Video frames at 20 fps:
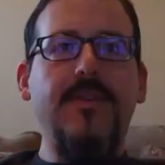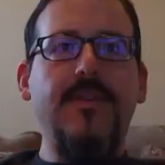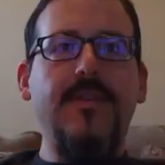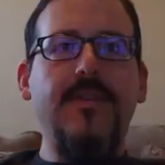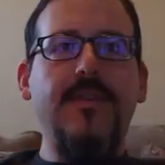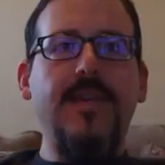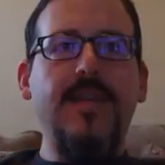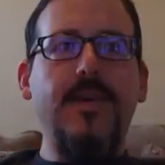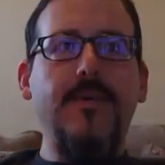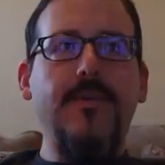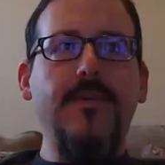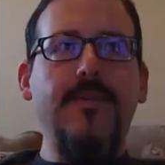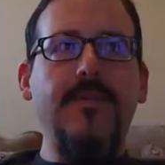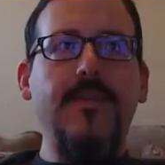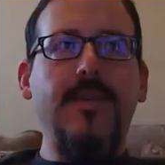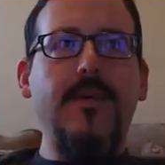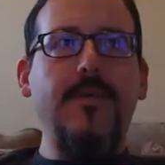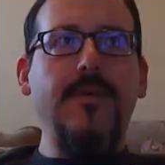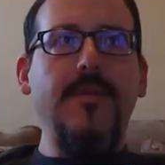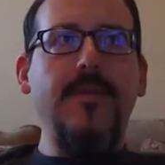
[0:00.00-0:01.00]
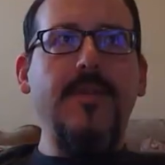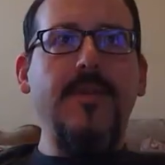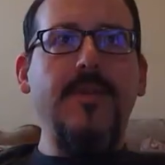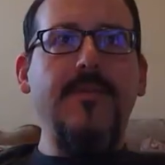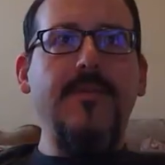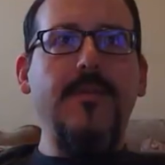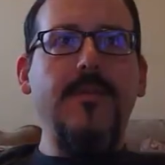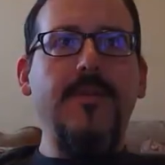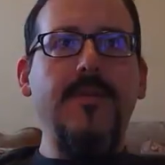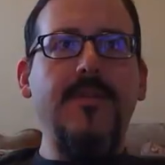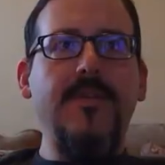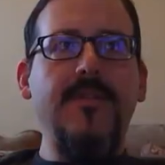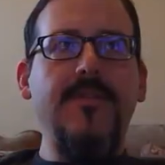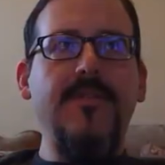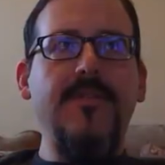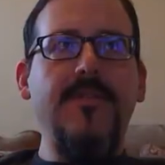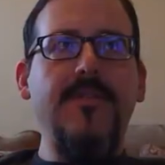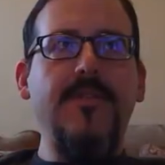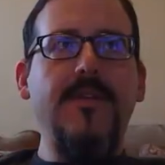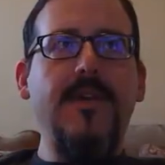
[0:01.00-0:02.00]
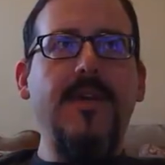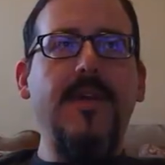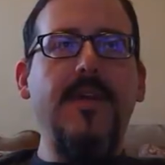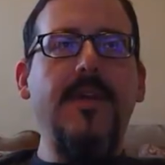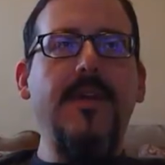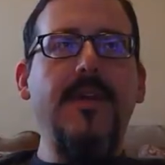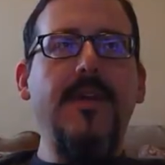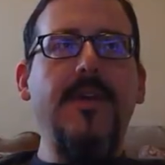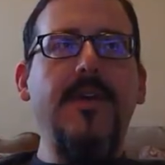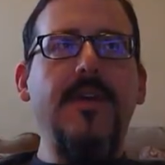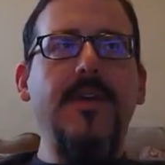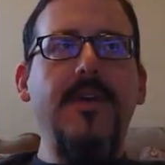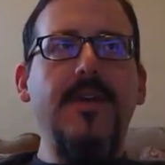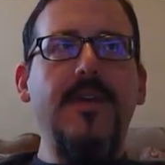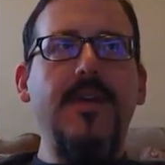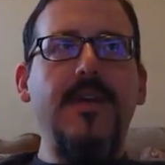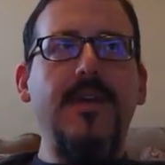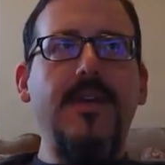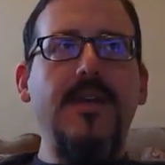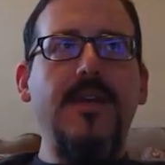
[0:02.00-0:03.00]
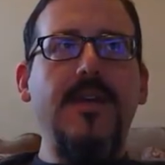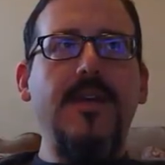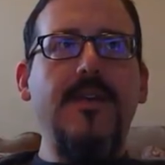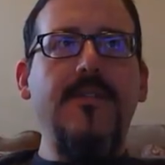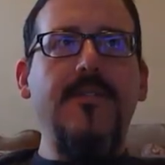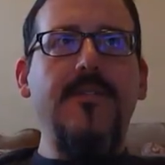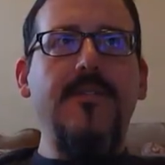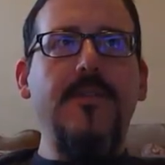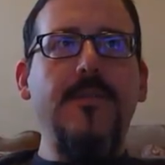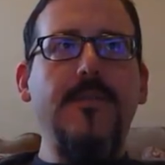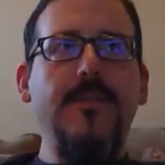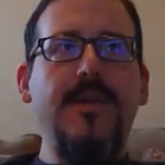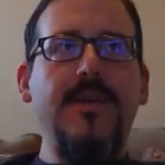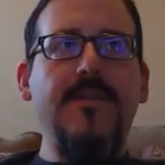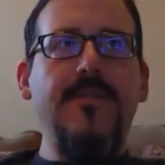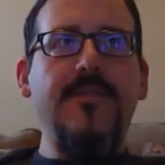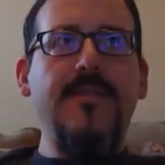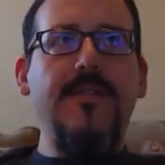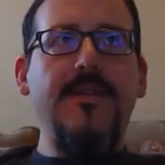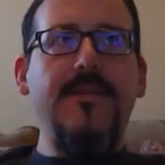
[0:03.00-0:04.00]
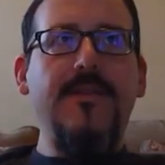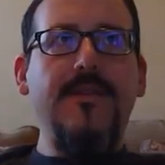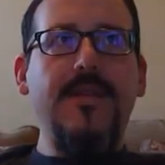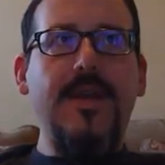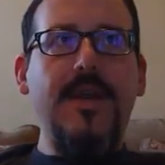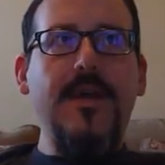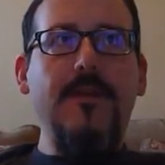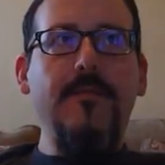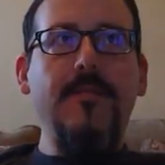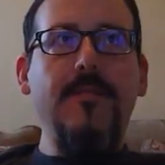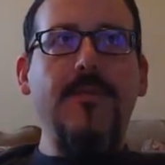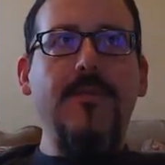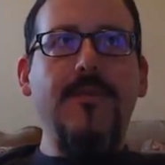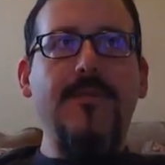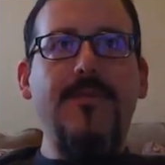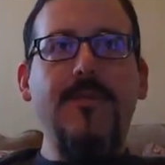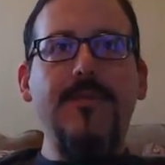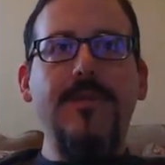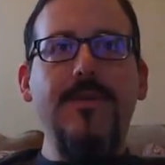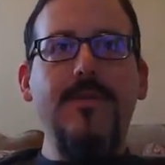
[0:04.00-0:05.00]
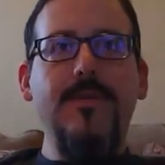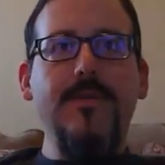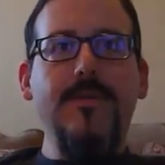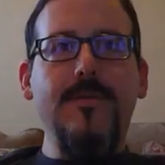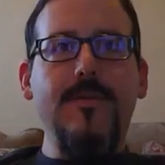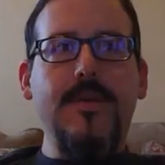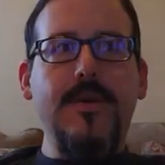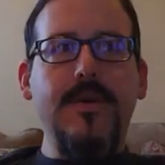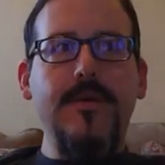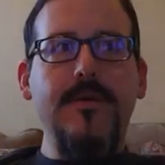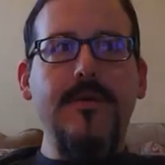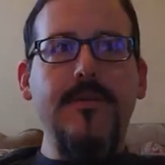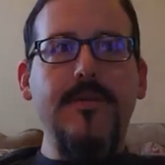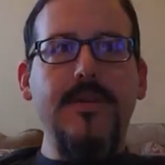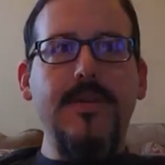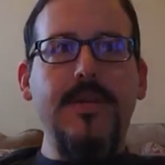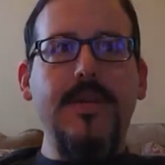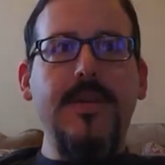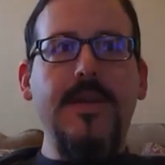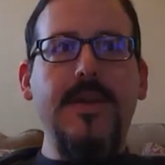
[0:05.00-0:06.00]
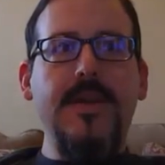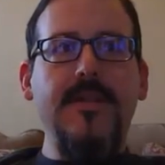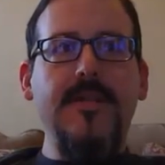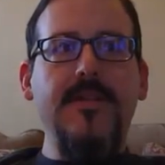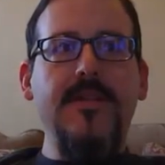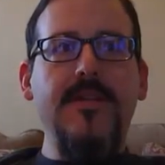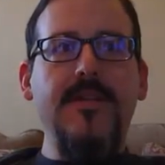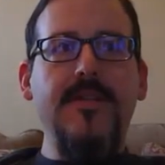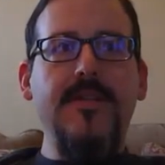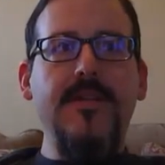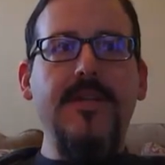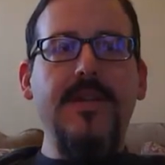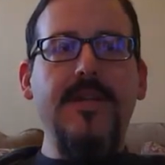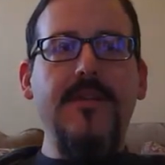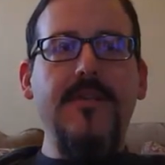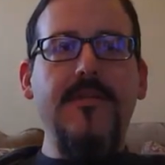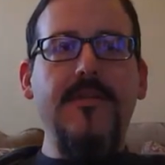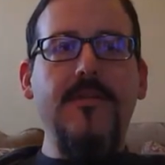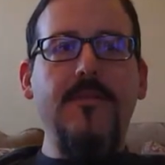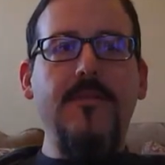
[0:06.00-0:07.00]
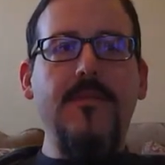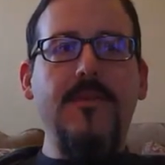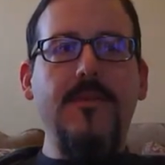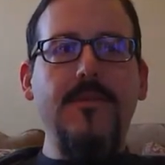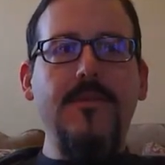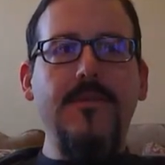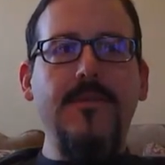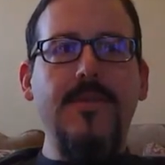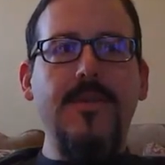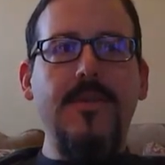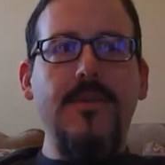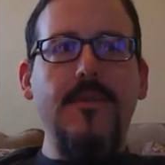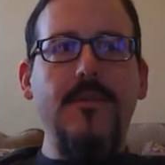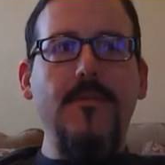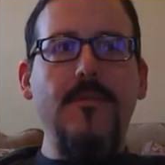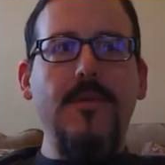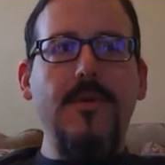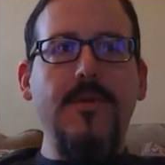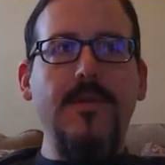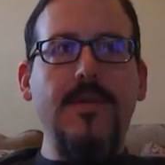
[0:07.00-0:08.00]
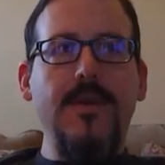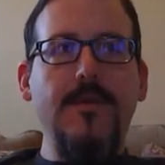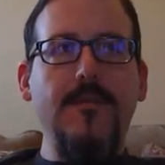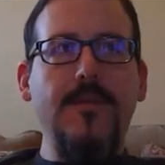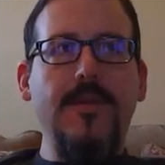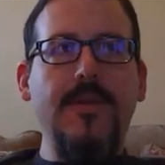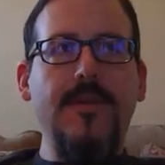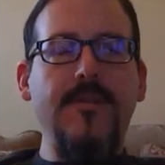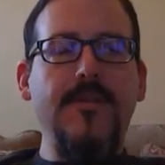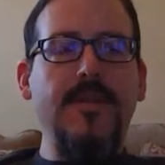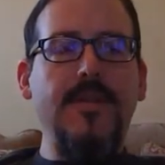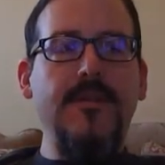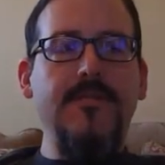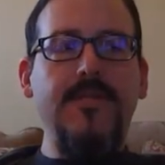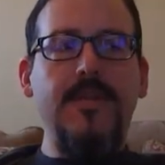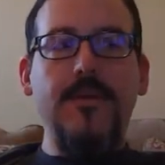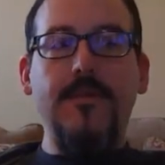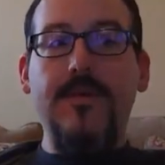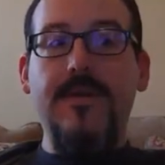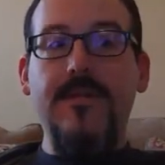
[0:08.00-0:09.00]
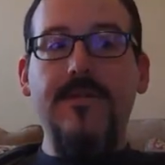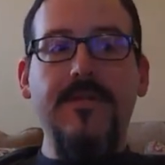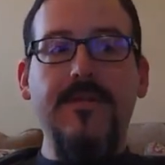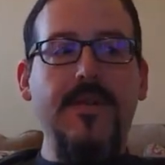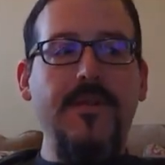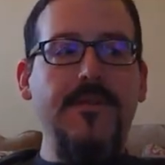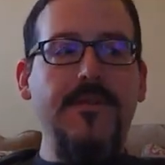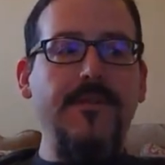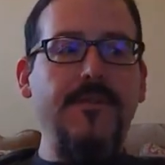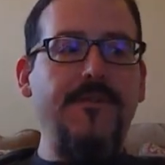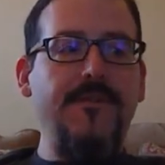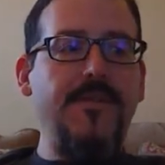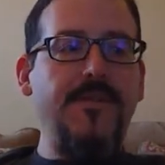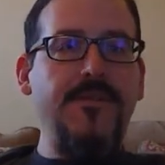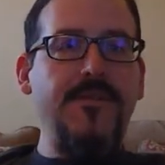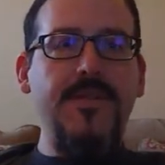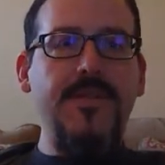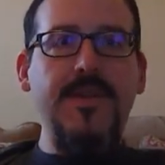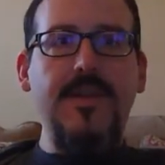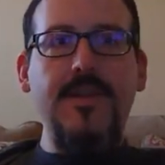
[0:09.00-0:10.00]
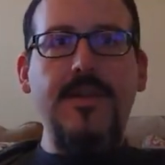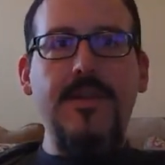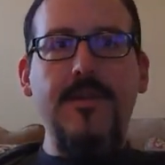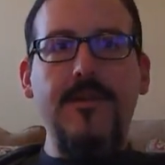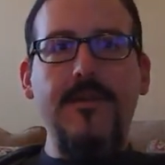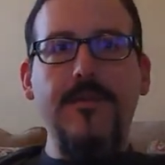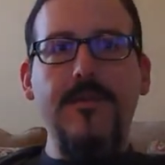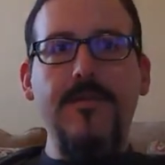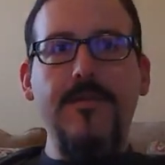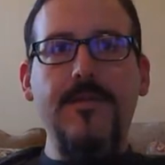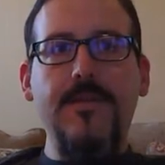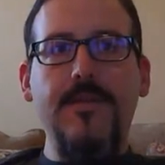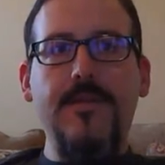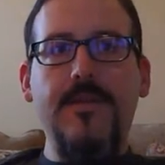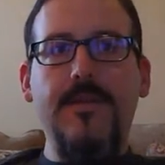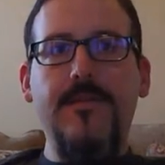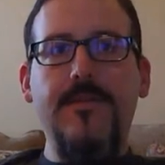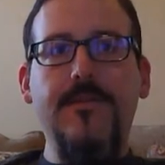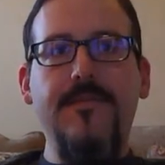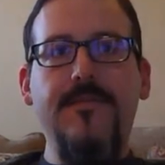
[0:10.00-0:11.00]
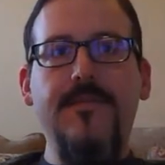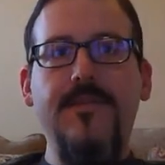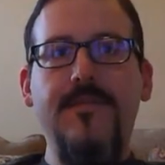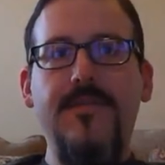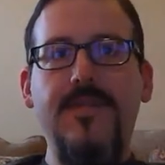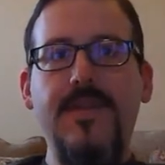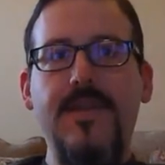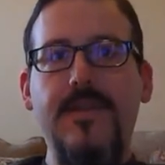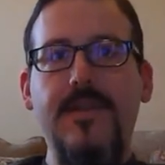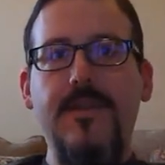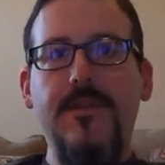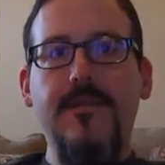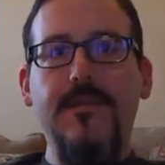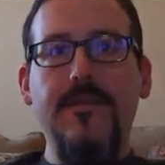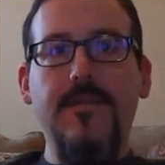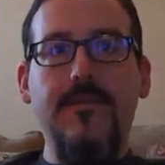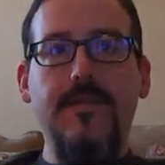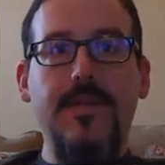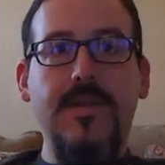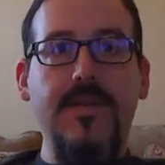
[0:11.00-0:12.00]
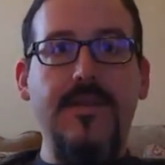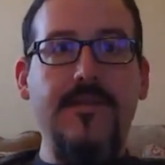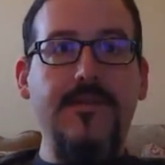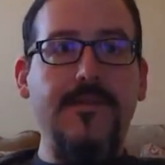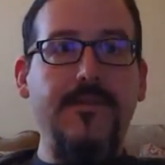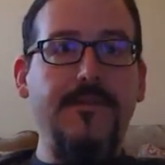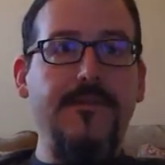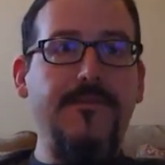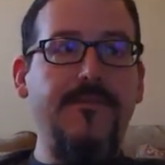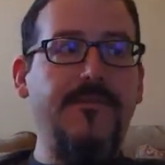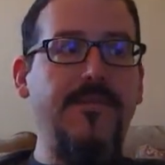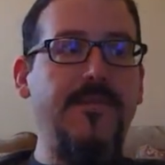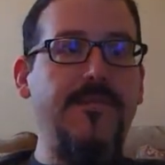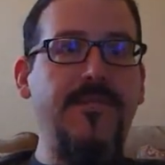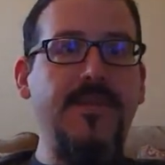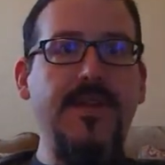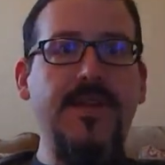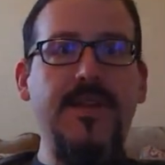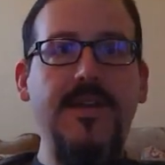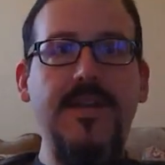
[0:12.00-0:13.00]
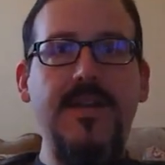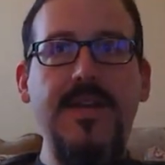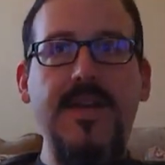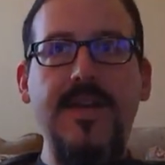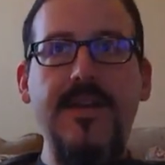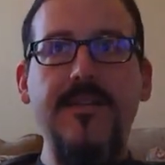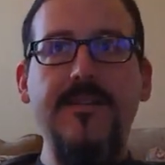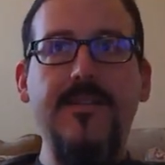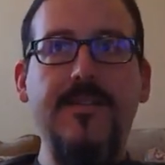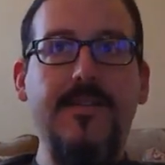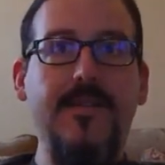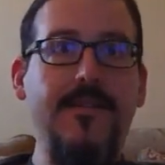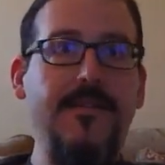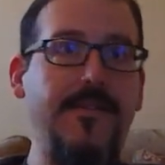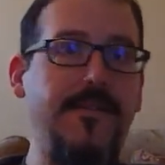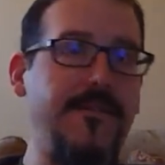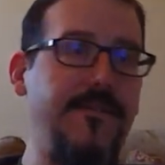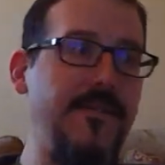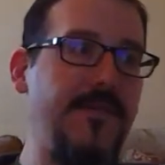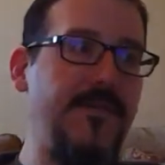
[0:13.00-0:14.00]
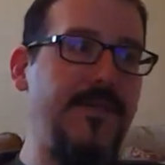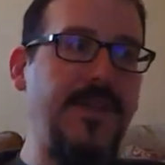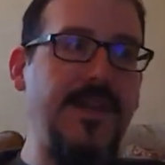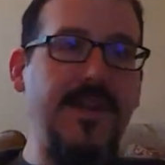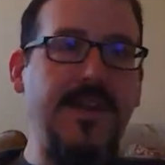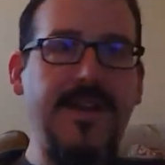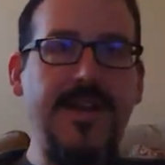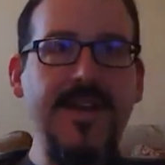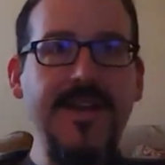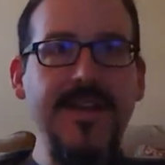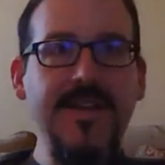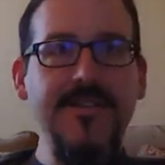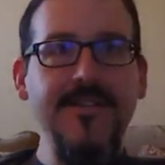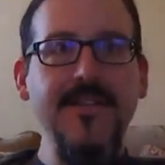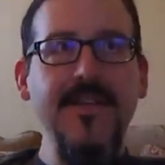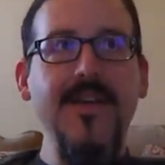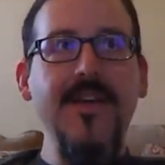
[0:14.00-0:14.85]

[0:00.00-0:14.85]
that I would leave you with, is to say it's the race that's set out before you to run. And I think that it's important that you run that race. And if that race takes you 15 years, it takes you 15 years. If it takes you 15 days, it takes you 15 days.